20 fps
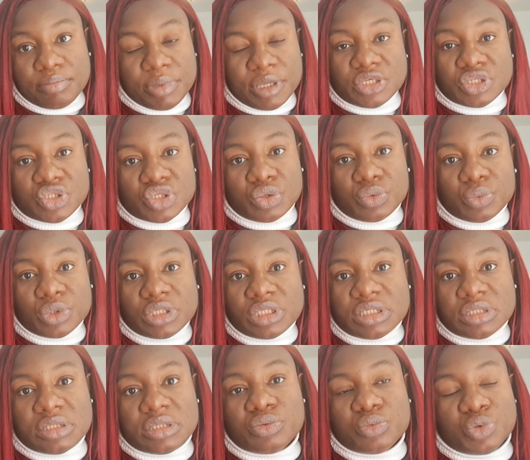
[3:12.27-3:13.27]
based on
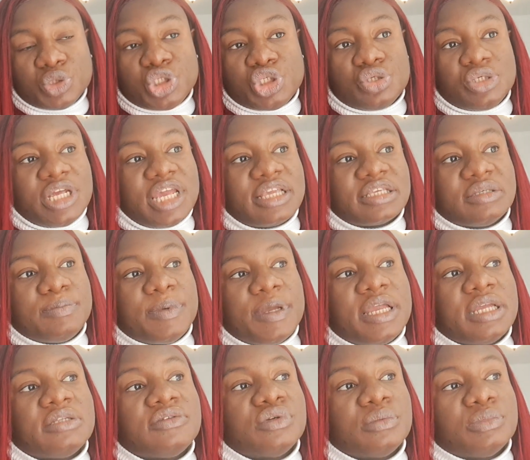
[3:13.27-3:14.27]
what we should
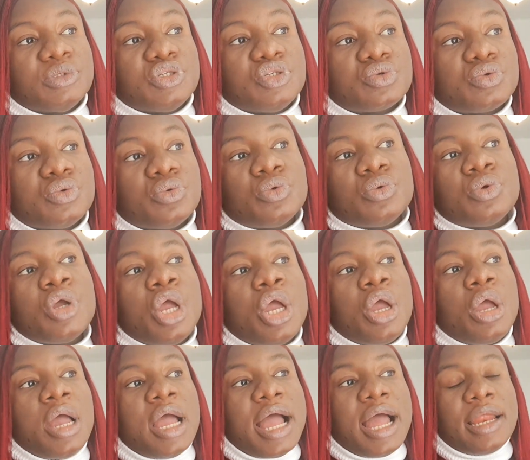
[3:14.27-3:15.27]
expect from the school
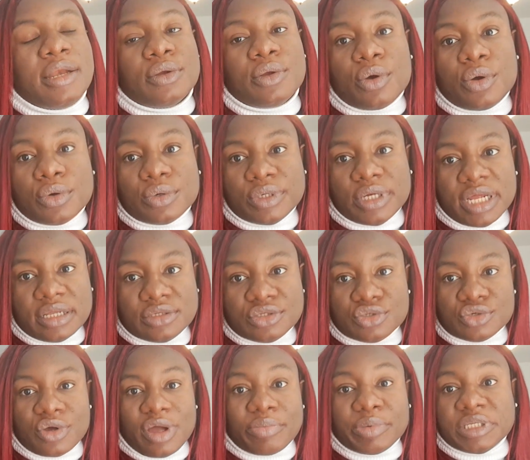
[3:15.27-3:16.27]
and all that.
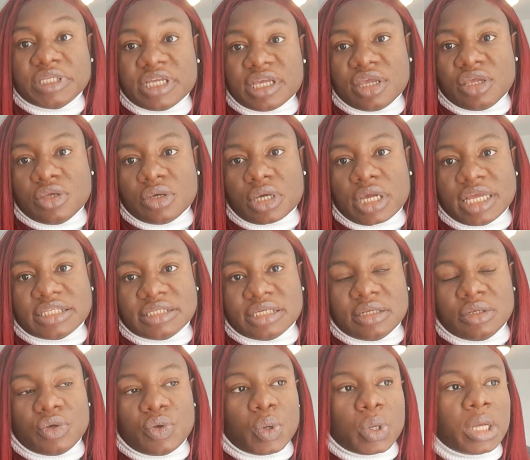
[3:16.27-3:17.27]
So I'll be taking you guys
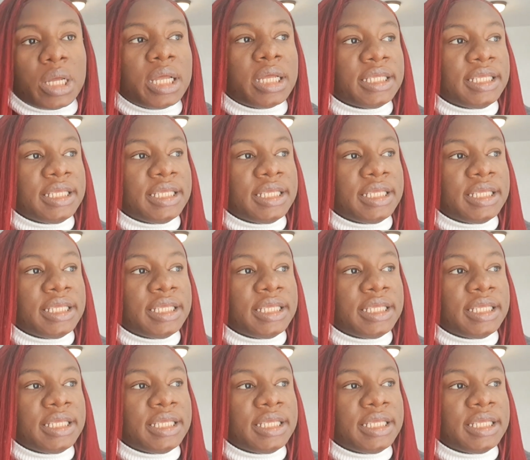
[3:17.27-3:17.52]
along.